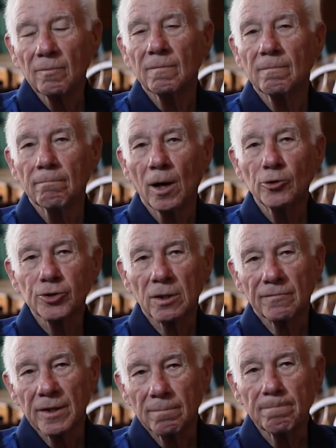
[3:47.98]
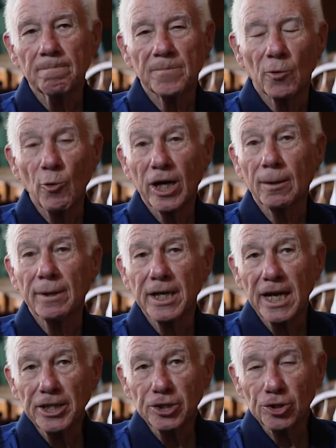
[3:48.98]
most of the
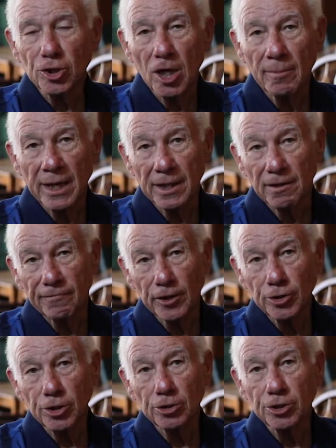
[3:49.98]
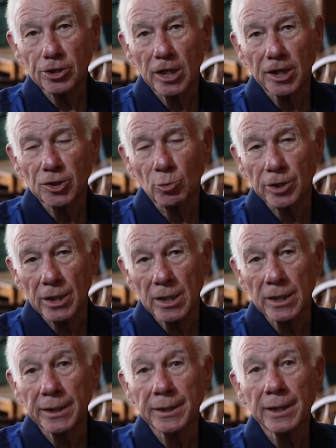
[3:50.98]
recommendations coming out. The first two studies were
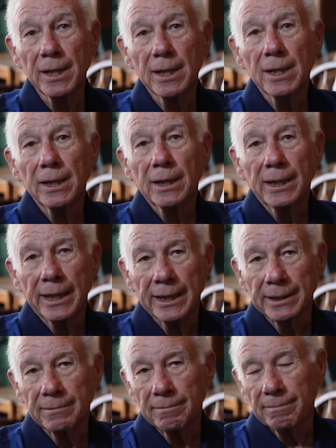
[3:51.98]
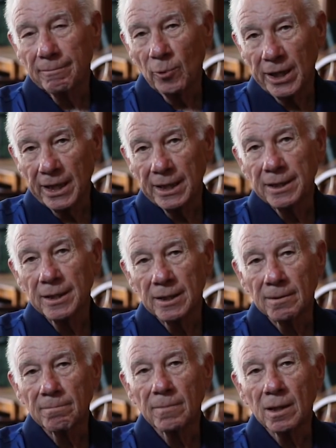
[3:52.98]
done, and we need
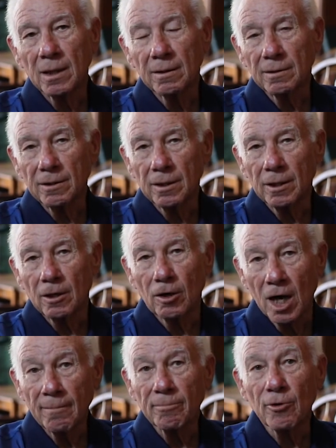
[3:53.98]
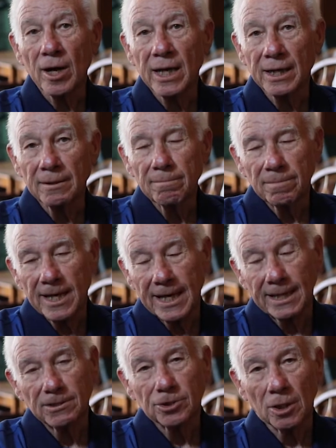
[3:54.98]
to, you know, upgrade
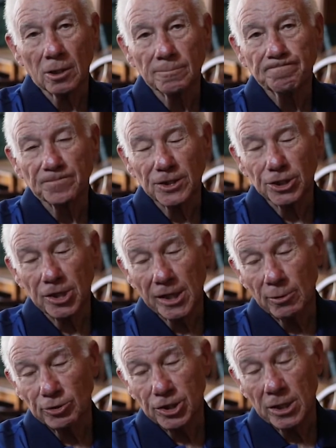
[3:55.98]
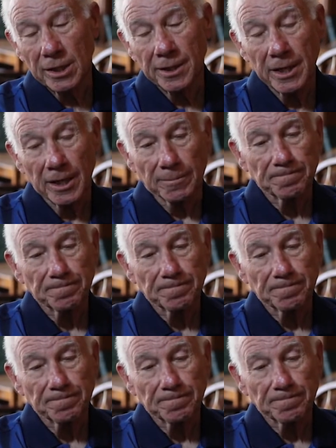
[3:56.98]
that. So the study was done there.